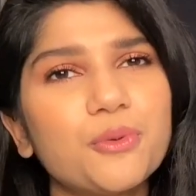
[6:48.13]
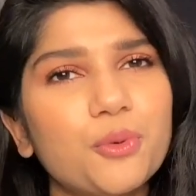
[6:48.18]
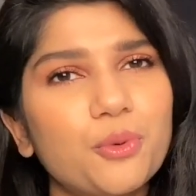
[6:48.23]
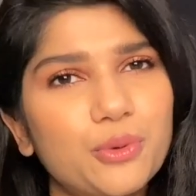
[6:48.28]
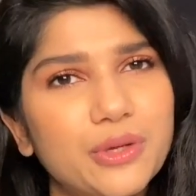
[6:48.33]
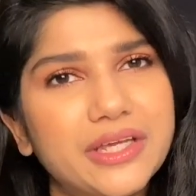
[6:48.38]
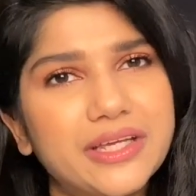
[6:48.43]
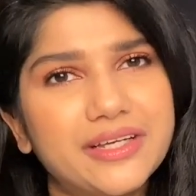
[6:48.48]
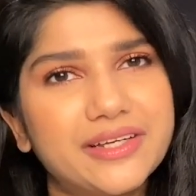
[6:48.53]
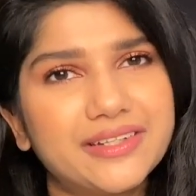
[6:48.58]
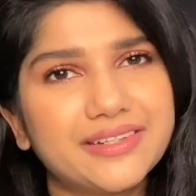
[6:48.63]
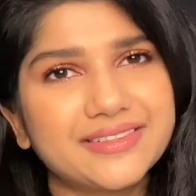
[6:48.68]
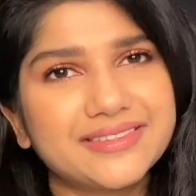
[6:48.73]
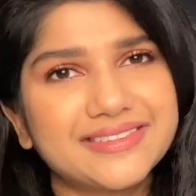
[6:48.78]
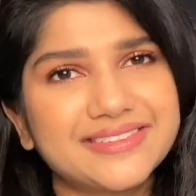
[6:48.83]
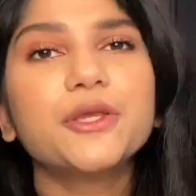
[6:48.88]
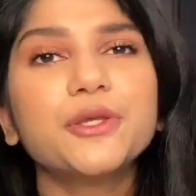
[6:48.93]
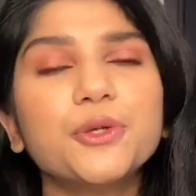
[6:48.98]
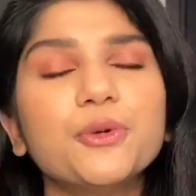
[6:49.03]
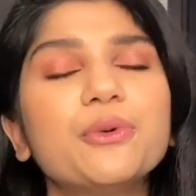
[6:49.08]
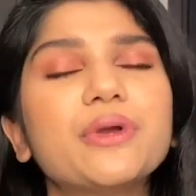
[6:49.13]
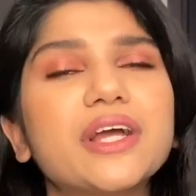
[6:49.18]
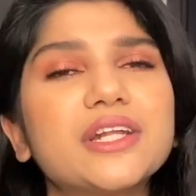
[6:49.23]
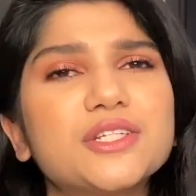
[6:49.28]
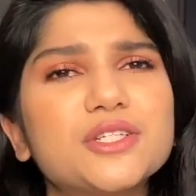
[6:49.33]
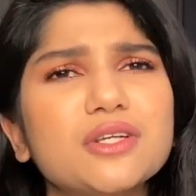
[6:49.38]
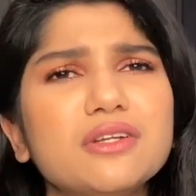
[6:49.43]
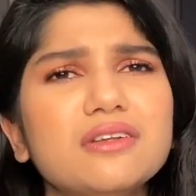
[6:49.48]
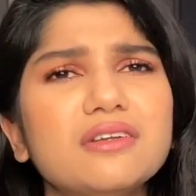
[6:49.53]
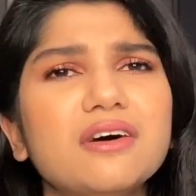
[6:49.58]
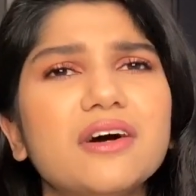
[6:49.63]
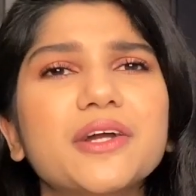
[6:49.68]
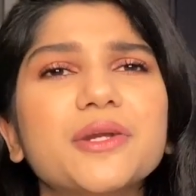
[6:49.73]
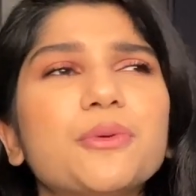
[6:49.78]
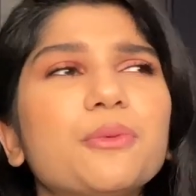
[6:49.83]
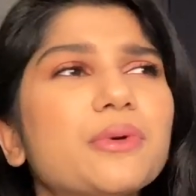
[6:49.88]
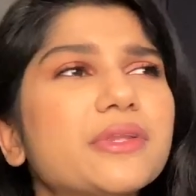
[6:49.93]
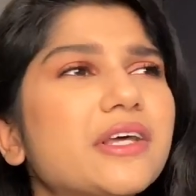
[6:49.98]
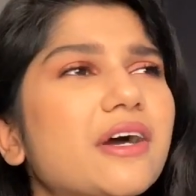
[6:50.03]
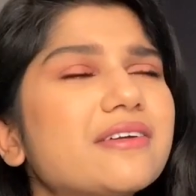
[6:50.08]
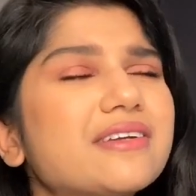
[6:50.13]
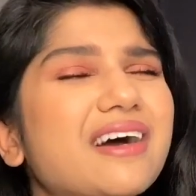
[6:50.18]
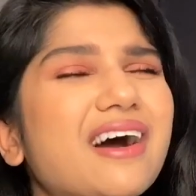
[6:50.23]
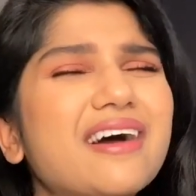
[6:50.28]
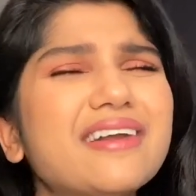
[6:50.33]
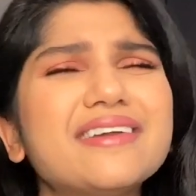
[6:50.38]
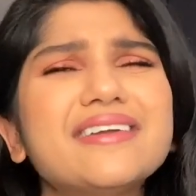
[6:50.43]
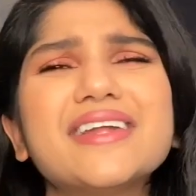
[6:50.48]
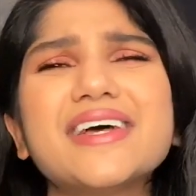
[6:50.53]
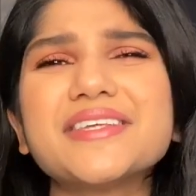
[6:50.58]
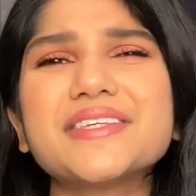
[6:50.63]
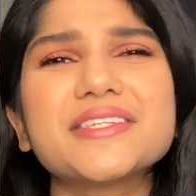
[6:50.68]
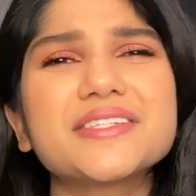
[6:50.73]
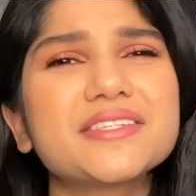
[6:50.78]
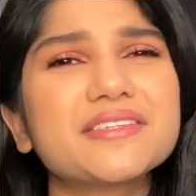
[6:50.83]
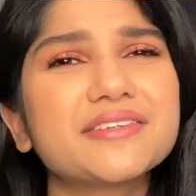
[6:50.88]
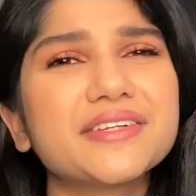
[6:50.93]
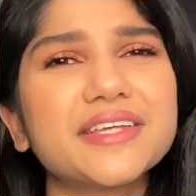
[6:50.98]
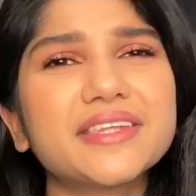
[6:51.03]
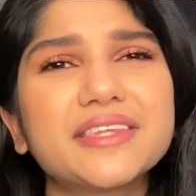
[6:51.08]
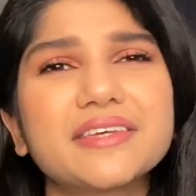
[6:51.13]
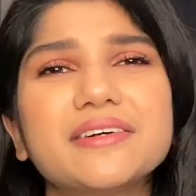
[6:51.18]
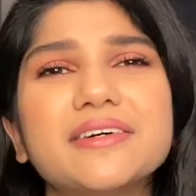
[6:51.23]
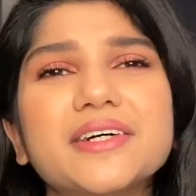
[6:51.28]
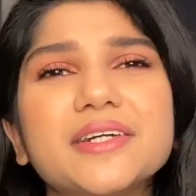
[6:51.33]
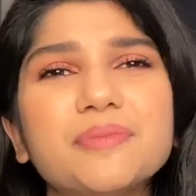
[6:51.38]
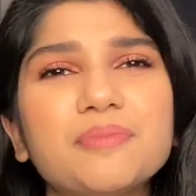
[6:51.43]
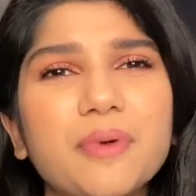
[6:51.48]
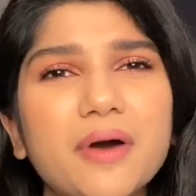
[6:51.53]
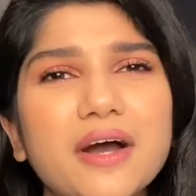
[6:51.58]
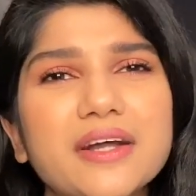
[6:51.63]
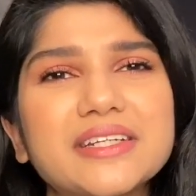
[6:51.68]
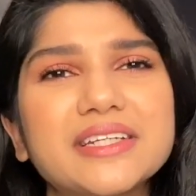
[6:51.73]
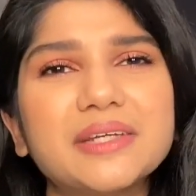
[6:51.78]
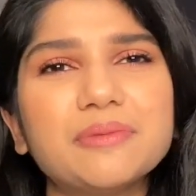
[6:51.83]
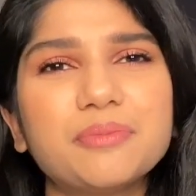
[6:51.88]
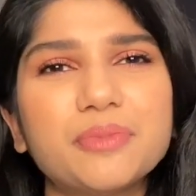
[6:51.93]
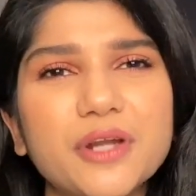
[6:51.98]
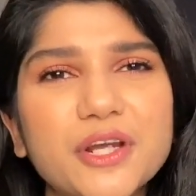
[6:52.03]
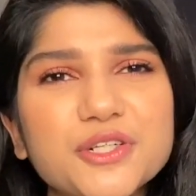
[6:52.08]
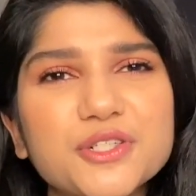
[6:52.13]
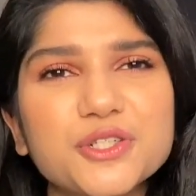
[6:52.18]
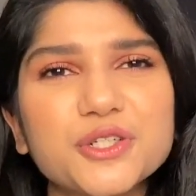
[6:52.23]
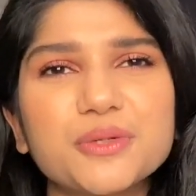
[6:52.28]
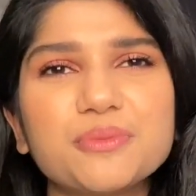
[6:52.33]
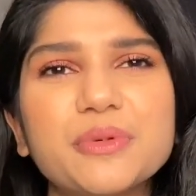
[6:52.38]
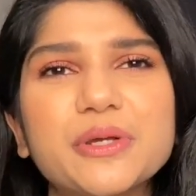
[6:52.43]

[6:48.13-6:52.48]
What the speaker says: weak. You get to learn without unnecessary third-party pressure,